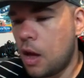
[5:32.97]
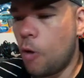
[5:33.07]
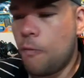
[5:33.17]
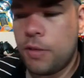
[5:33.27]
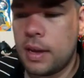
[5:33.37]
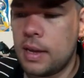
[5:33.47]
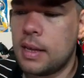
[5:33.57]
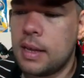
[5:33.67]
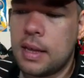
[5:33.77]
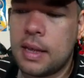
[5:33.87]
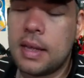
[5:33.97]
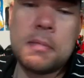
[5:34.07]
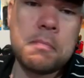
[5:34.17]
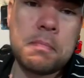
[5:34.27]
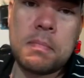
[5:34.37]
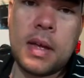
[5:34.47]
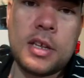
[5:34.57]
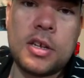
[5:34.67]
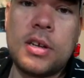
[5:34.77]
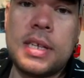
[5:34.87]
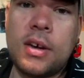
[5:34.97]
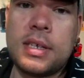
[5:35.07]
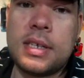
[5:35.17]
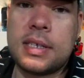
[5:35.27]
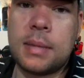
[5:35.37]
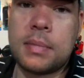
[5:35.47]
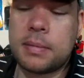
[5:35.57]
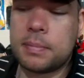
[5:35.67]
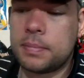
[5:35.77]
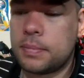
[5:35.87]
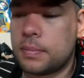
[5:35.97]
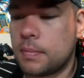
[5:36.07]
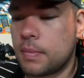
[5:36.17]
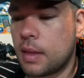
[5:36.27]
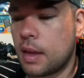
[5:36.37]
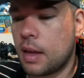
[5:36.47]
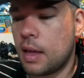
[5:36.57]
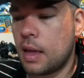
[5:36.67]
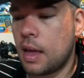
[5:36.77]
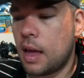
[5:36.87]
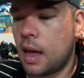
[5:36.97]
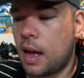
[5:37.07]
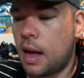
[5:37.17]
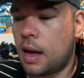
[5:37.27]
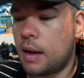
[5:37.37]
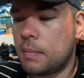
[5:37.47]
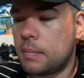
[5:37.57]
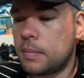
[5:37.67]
hopefully it turns out into something. Um,